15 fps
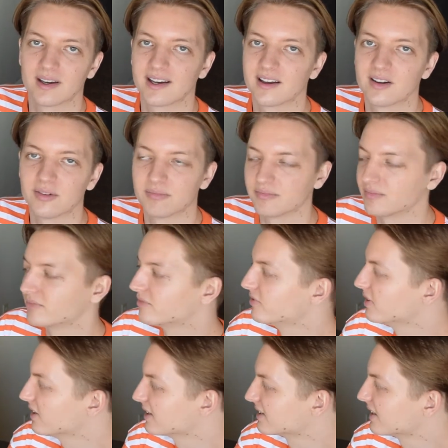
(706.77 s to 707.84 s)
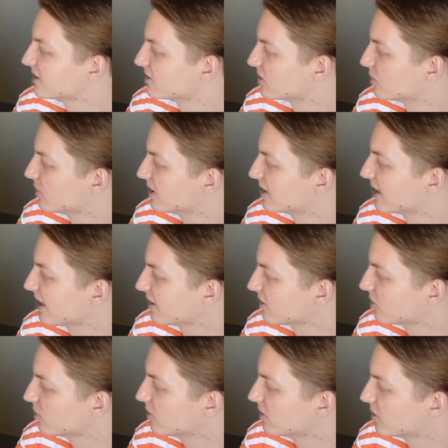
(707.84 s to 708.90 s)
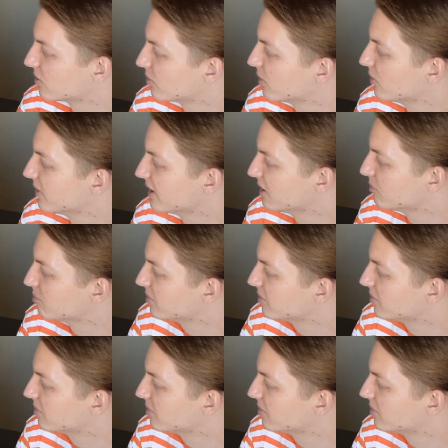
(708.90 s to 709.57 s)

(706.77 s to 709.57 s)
I don't feel like that's the right category to throw it in,